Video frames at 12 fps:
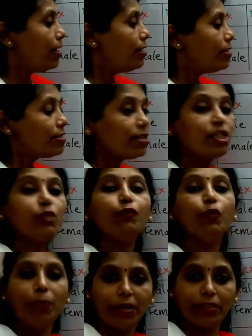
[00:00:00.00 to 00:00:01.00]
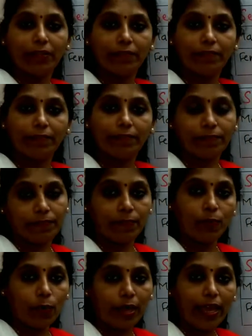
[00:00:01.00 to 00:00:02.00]
Such woman,
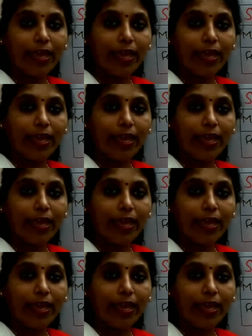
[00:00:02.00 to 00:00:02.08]
okay,